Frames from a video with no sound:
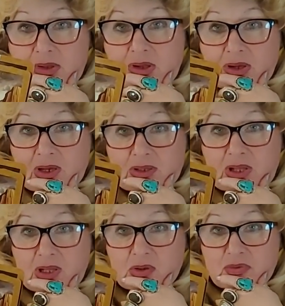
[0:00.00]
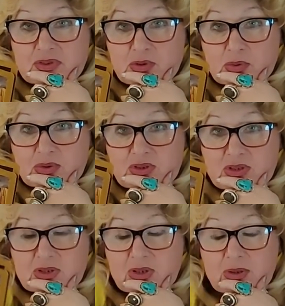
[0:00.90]
the Ten of
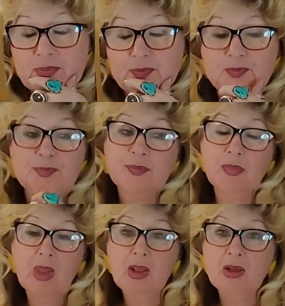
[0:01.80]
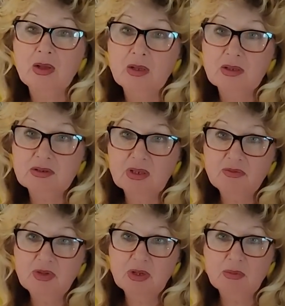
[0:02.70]
Swords.
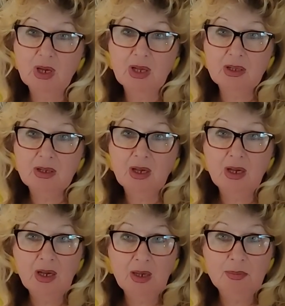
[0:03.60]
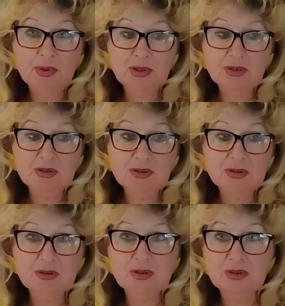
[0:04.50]
Something might
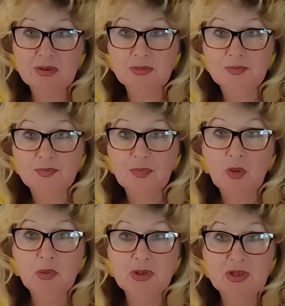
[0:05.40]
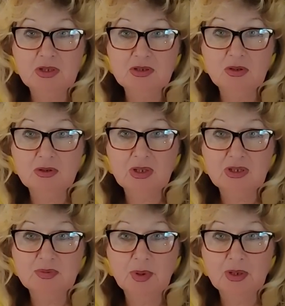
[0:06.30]
happen when he's not
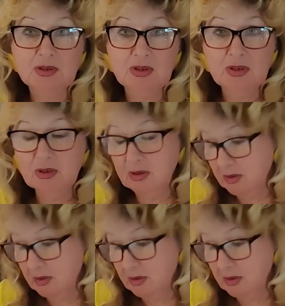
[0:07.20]
expecting.